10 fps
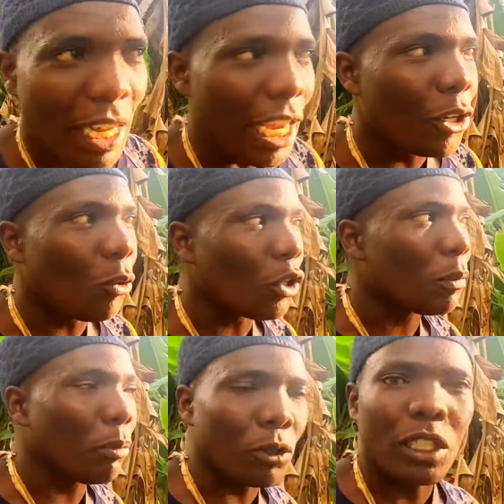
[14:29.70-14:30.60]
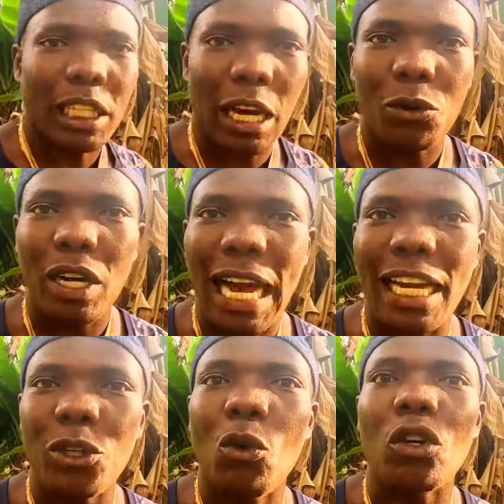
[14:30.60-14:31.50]
and was put down
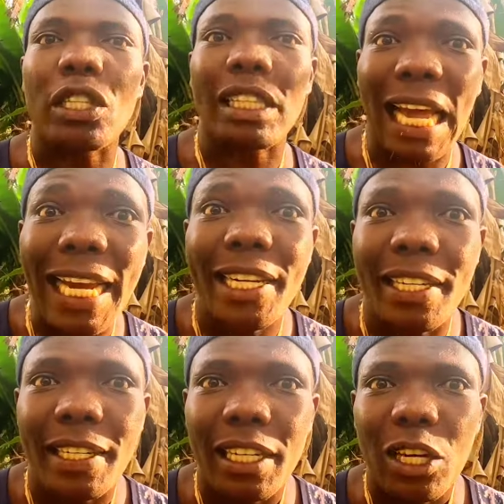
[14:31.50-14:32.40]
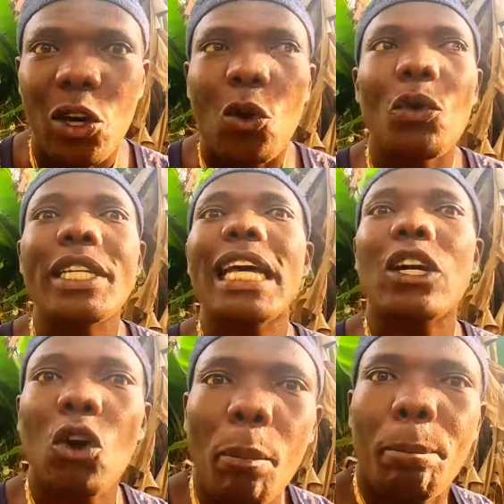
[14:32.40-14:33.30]
and was tied with a
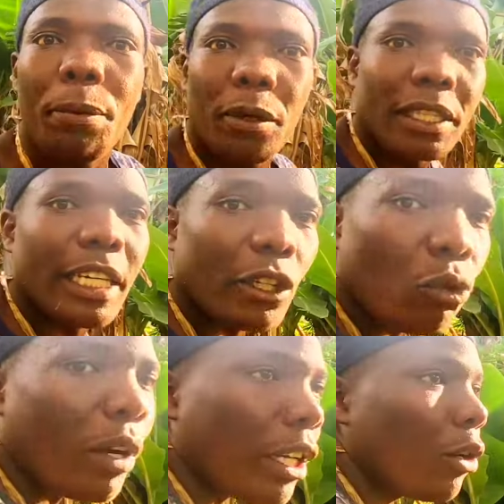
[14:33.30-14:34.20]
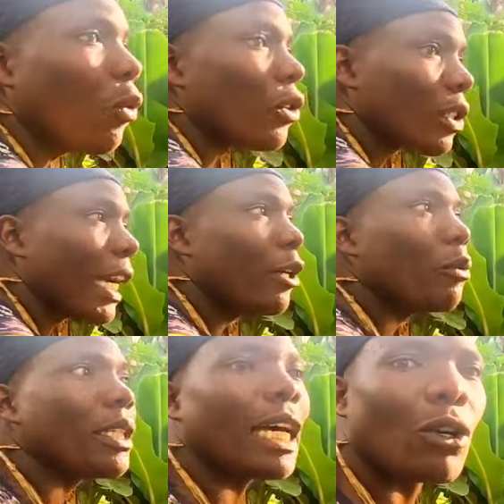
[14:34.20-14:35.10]
rope this way. He was tied
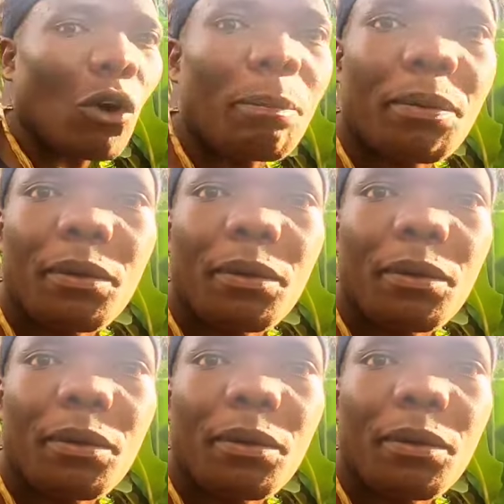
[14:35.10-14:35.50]
with a rope.